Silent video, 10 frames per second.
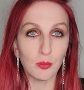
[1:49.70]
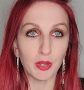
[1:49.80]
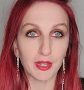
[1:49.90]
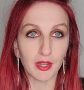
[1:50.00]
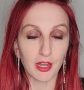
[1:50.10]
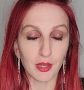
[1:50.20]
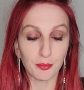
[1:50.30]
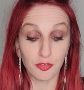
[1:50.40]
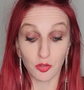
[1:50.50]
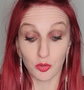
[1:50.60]
But
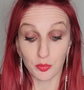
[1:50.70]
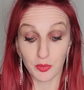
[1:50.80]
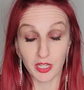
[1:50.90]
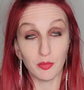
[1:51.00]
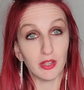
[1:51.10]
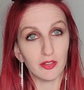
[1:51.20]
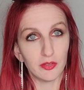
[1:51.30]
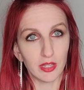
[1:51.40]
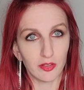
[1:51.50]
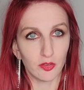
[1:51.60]
so anyway,
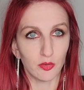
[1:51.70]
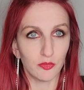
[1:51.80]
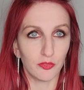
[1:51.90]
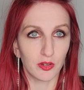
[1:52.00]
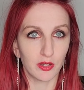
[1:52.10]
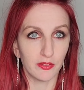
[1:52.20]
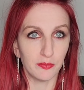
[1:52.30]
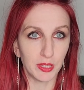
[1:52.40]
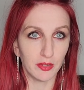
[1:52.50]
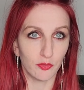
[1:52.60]
so forgive
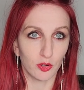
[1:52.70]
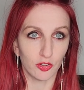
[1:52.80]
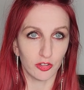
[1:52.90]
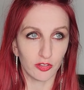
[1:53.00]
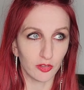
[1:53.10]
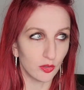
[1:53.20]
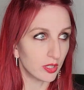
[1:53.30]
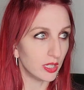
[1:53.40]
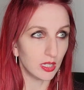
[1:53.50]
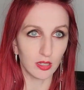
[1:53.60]
me for just
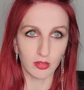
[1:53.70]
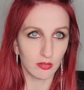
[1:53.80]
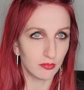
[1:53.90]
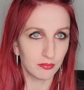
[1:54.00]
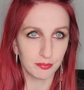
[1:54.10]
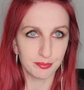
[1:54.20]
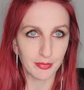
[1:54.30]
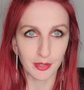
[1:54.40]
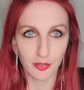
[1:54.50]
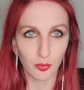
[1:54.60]
looking
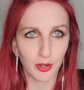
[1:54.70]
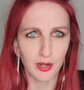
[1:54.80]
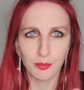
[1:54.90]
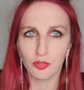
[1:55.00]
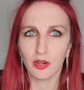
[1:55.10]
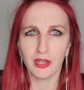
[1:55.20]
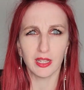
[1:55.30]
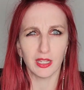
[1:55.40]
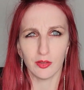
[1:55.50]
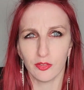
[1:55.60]
elsewhere. I'm trying to
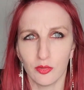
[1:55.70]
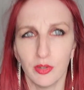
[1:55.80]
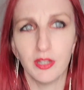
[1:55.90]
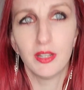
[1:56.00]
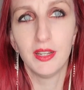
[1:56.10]
get used to it.